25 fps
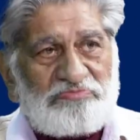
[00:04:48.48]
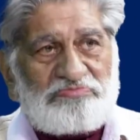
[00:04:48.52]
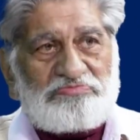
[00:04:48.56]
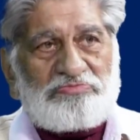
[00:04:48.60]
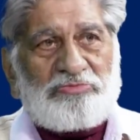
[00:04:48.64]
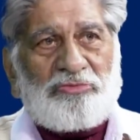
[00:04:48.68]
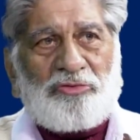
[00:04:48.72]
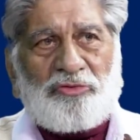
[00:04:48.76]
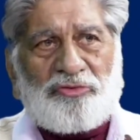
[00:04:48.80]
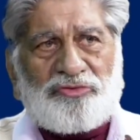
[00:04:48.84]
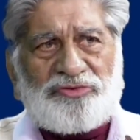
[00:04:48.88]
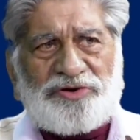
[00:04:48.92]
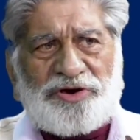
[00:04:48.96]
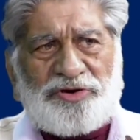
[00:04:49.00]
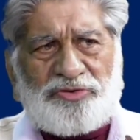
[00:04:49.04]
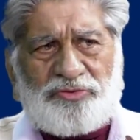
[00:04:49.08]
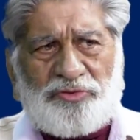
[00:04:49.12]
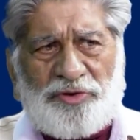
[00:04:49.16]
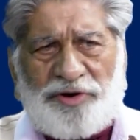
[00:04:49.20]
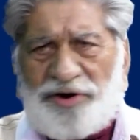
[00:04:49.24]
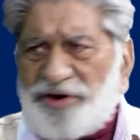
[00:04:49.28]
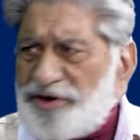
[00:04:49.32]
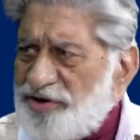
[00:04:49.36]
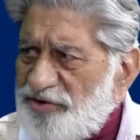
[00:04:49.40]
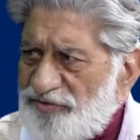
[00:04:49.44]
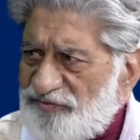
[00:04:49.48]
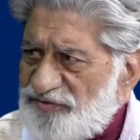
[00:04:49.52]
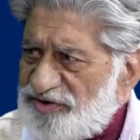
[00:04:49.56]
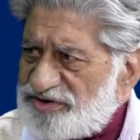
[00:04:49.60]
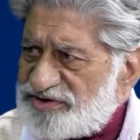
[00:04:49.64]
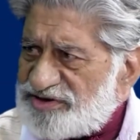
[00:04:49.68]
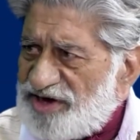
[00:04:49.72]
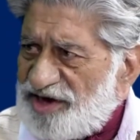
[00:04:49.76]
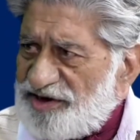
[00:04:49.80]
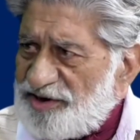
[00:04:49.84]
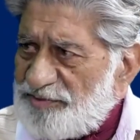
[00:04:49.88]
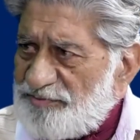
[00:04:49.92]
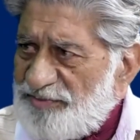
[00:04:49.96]
More than 20 of this
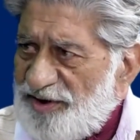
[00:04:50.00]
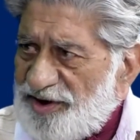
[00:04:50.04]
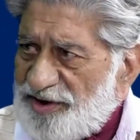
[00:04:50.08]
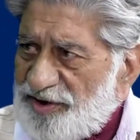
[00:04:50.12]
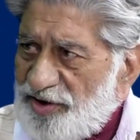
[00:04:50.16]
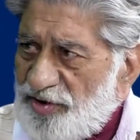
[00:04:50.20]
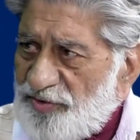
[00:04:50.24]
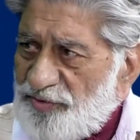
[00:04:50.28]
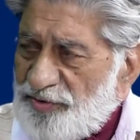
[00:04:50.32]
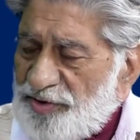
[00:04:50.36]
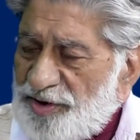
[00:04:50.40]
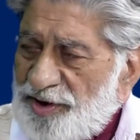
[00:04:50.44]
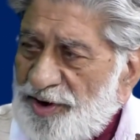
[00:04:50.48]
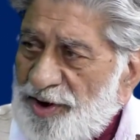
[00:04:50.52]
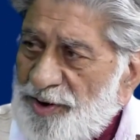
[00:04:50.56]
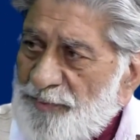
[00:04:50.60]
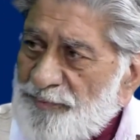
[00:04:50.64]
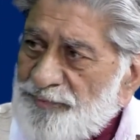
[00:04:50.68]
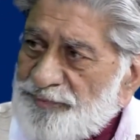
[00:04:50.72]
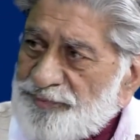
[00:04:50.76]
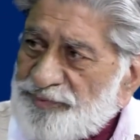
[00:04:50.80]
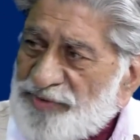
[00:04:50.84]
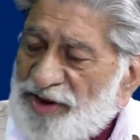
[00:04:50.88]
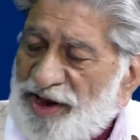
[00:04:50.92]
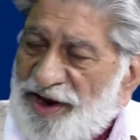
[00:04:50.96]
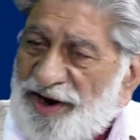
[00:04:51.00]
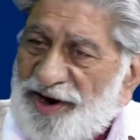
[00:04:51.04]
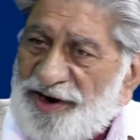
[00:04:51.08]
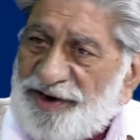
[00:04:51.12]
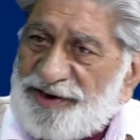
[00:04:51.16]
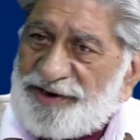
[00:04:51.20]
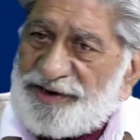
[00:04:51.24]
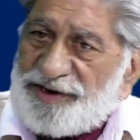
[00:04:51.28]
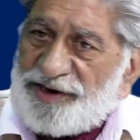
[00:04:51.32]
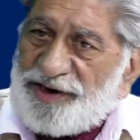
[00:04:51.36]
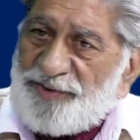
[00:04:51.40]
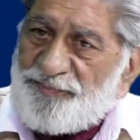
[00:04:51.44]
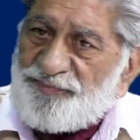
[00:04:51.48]
kind of background.
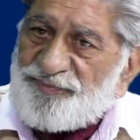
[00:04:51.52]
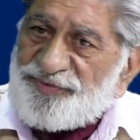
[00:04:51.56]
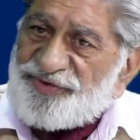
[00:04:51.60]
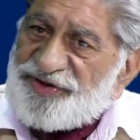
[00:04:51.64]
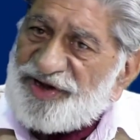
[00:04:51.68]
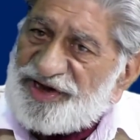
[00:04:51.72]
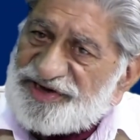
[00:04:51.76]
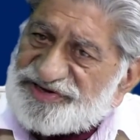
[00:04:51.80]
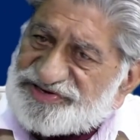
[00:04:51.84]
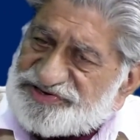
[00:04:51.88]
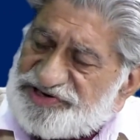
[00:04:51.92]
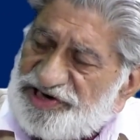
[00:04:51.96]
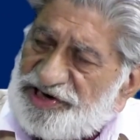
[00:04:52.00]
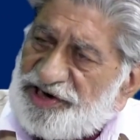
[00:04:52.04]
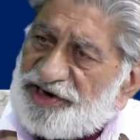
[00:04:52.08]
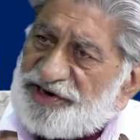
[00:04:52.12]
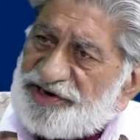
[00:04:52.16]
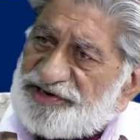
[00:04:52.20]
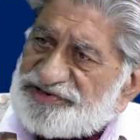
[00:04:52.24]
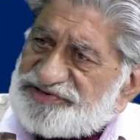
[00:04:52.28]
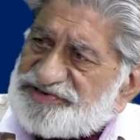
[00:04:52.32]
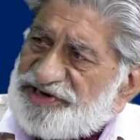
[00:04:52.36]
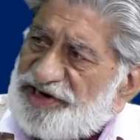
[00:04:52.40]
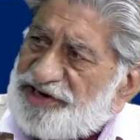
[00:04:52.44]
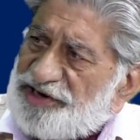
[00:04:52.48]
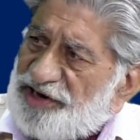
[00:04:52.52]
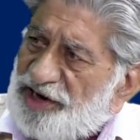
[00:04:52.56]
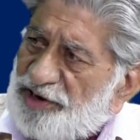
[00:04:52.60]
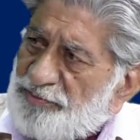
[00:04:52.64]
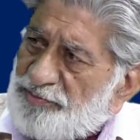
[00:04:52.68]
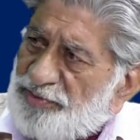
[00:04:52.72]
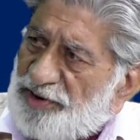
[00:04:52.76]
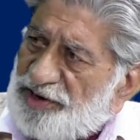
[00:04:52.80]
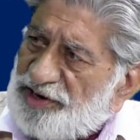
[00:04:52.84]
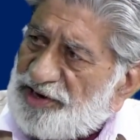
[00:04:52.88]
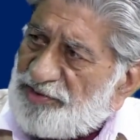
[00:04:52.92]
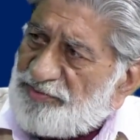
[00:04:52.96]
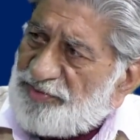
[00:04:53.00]
And they still understand our
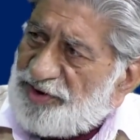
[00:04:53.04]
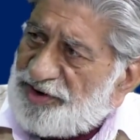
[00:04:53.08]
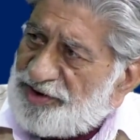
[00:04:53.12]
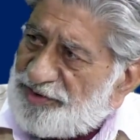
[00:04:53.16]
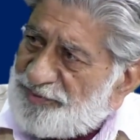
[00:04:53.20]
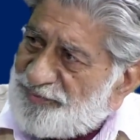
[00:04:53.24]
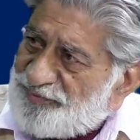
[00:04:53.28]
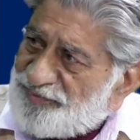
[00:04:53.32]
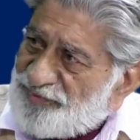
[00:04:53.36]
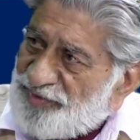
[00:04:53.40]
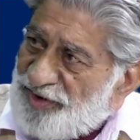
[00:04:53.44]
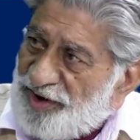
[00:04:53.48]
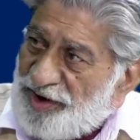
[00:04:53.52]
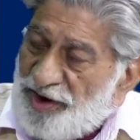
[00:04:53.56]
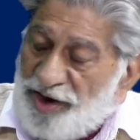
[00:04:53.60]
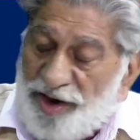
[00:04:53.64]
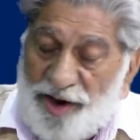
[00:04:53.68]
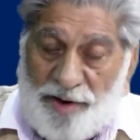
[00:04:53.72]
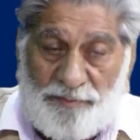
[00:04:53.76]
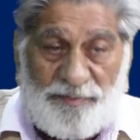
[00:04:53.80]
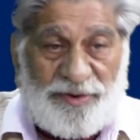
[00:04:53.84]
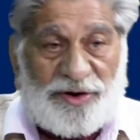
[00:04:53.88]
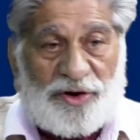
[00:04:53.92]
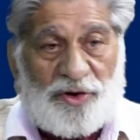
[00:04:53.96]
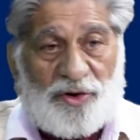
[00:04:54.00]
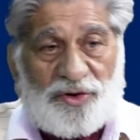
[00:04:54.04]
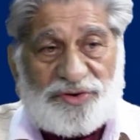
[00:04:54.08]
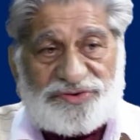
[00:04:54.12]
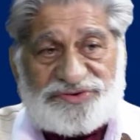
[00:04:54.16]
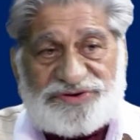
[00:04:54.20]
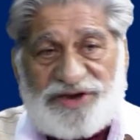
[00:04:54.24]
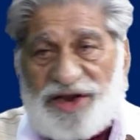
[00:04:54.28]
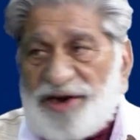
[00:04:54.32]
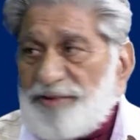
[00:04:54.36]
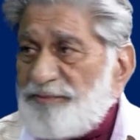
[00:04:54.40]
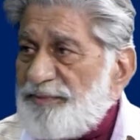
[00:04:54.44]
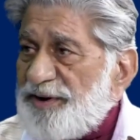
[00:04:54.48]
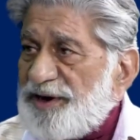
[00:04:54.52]
parliament because
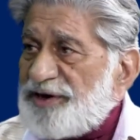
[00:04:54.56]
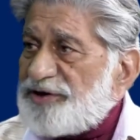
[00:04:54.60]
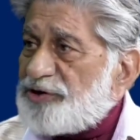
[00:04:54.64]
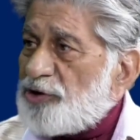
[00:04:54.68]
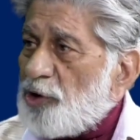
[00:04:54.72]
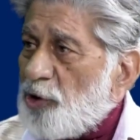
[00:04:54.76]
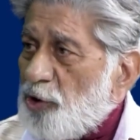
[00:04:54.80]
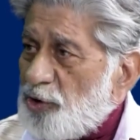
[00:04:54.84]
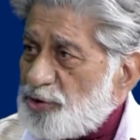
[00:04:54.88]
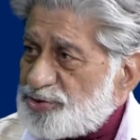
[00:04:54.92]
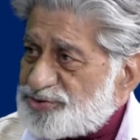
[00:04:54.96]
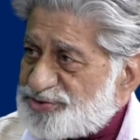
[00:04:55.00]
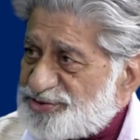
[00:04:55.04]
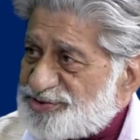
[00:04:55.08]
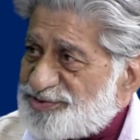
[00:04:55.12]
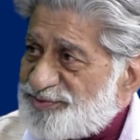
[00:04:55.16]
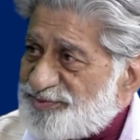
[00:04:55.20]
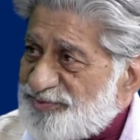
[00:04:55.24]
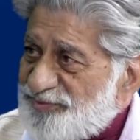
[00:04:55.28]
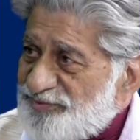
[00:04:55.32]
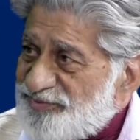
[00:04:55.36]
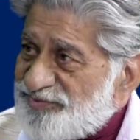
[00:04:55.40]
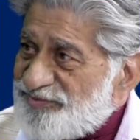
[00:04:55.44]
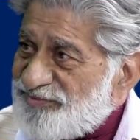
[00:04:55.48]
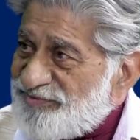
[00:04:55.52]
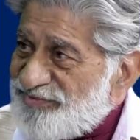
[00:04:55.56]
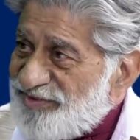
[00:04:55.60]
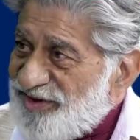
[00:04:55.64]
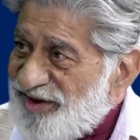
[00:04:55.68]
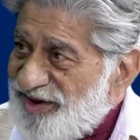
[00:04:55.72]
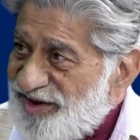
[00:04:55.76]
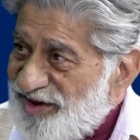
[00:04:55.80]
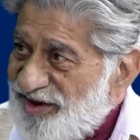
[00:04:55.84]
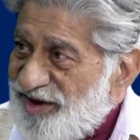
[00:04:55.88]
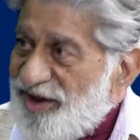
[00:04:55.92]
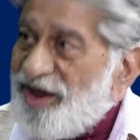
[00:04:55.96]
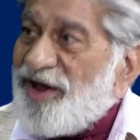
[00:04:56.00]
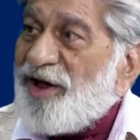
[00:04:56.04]
they made the laws.
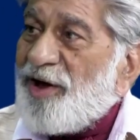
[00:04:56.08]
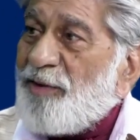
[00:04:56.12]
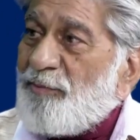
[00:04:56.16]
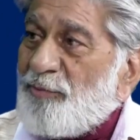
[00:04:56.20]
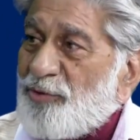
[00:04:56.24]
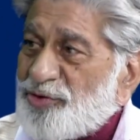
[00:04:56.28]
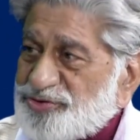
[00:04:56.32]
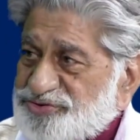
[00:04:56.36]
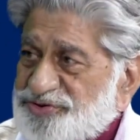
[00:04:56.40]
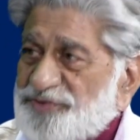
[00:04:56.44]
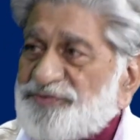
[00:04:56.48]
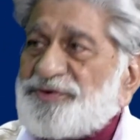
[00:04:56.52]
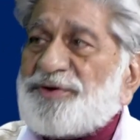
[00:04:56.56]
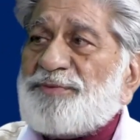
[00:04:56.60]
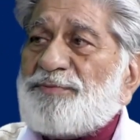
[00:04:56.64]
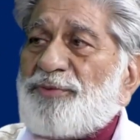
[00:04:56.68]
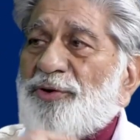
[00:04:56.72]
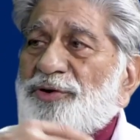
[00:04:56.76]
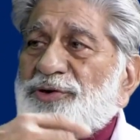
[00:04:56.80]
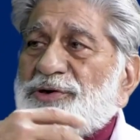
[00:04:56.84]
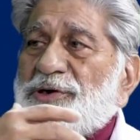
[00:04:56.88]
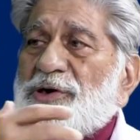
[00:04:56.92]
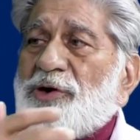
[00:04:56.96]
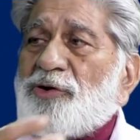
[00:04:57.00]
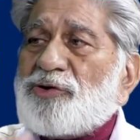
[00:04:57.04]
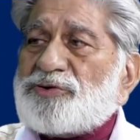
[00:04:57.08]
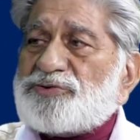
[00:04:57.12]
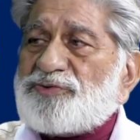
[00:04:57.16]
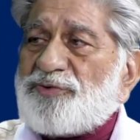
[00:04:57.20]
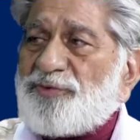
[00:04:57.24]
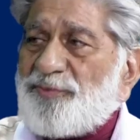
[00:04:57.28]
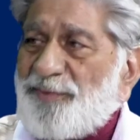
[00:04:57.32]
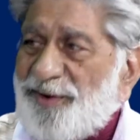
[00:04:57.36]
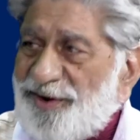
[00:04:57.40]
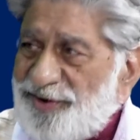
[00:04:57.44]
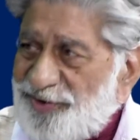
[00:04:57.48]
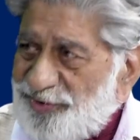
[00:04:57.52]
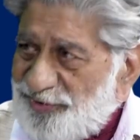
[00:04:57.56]
Most of the important laws were
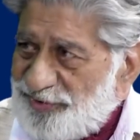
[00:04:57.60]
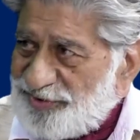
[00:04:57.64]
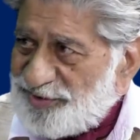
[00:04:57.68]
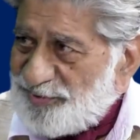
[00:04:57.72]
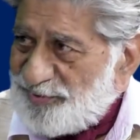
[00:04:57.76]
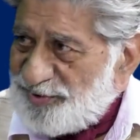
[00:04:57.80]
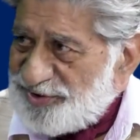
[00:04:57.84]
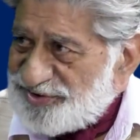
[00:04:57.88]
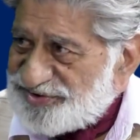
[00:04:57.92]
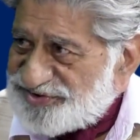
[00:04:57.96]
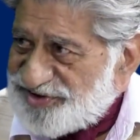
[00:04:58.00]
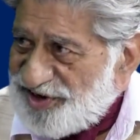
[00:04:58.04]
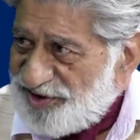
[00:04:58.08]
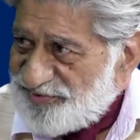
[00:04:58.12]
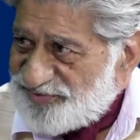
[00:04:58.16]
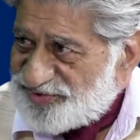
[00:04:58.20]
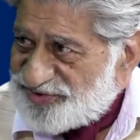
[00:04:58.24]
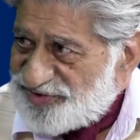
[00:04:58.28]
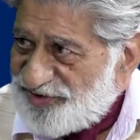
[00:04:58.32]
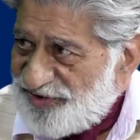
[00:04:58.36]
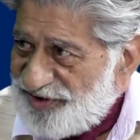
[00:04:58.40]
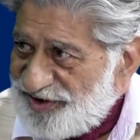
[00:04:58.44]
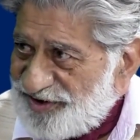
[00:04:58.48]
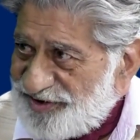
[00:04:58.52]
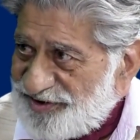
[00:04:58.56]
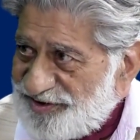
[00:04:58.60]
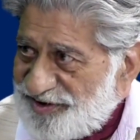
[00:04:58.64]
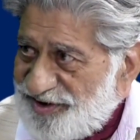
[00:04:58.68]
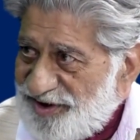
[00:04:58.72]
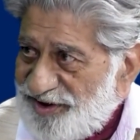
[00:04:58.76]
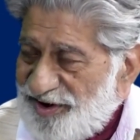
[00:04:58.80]
made during the British times, right?